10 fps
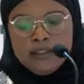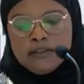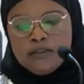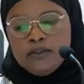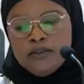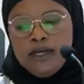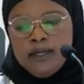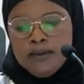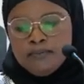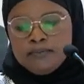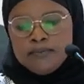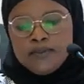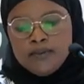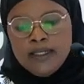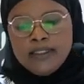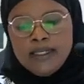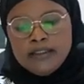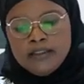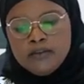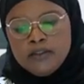So when
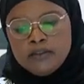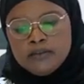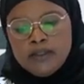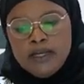that did not